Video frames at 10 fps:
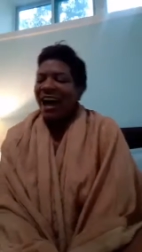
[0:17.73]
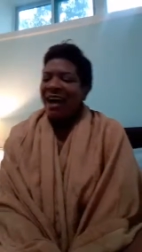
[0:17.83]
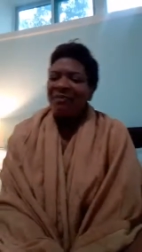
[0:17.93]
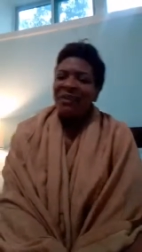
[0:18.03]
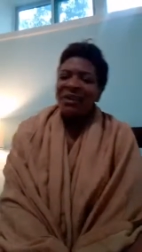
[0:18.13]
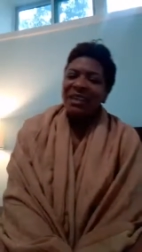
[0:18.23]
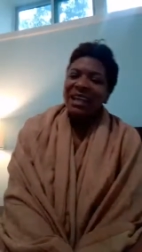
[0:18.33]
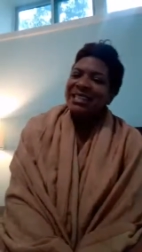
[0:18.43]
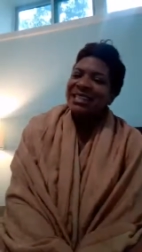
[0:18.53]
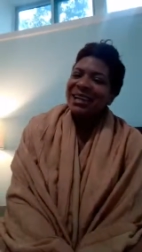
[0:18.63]
I felt
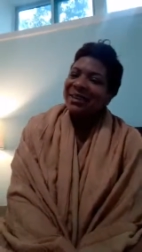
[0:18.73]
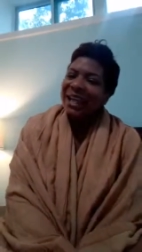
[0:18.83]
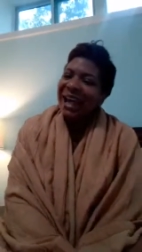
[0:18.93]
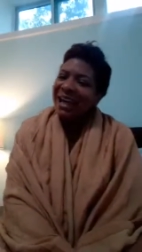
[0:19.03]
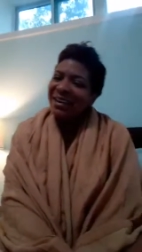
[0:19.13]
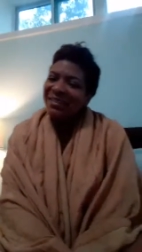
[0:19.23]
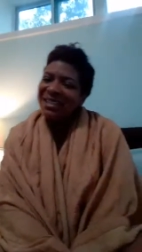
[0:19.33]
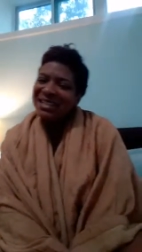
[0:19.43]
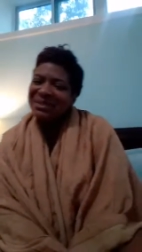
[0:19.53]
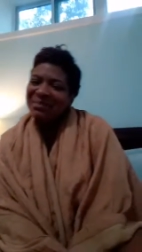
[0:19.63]
led to go live
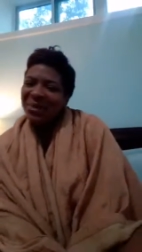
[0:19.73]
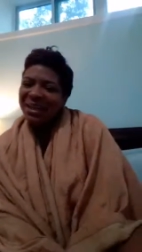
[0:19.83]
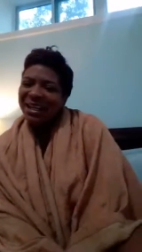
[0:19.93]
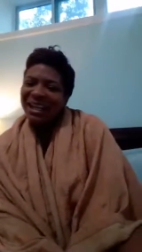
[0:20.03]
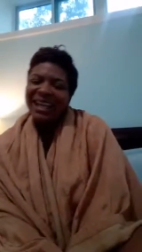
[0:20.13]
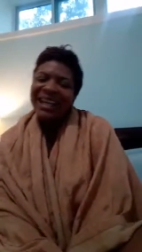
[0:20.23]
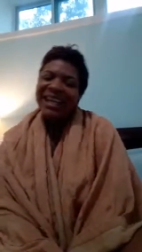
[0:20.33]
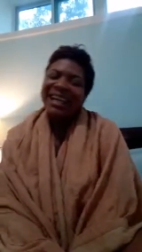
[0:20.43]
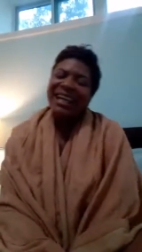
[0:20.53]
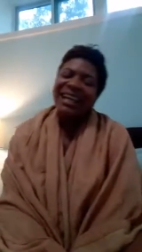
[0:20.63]
this
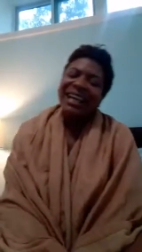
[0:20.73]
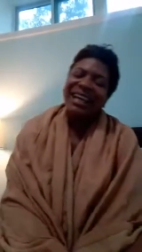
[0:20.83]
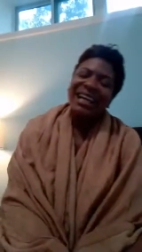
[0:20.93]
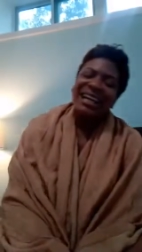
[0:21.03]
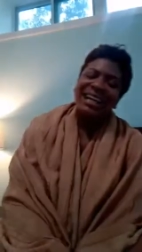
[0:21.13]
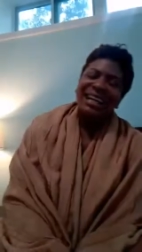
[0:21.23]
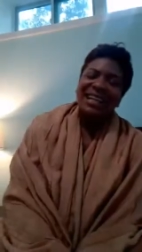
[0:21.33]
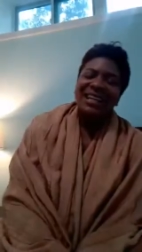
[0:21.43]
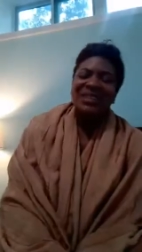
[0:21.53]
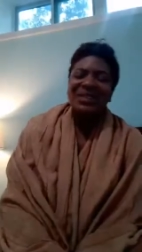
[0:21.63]
morning.
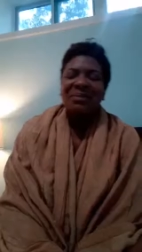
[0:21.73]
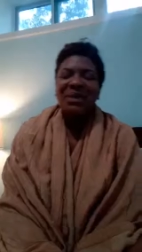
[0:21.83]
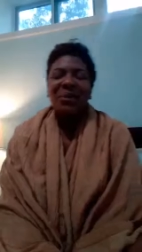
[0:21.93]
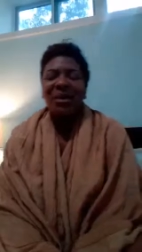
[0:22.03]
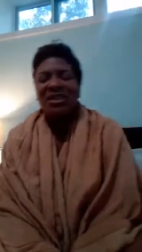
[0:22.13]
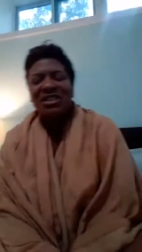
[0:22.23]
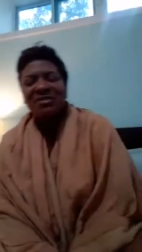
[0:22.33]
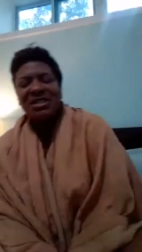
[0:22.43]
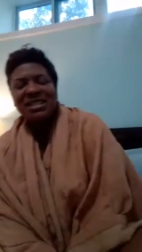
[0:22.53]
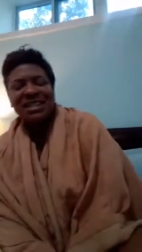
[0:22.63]
So I'm going to worship
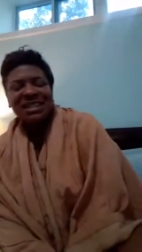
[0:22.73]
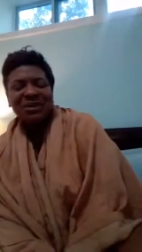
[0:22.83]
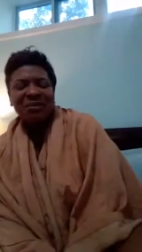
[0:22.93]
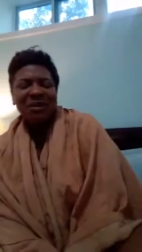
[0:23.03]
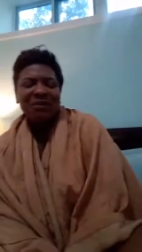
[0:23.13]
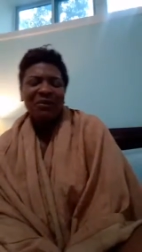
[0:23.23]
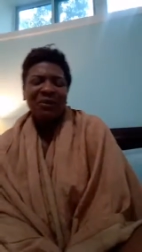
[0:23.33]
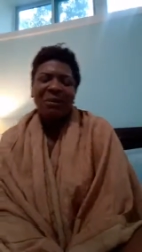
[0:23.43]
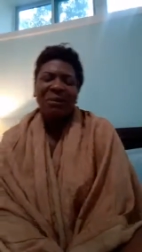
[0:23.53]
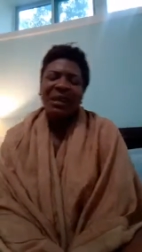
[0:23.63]
just a little bit
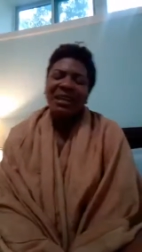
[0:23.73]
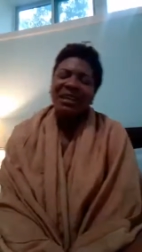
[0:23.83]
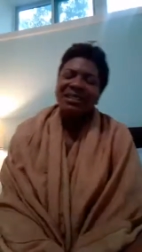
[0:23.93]
for a minute.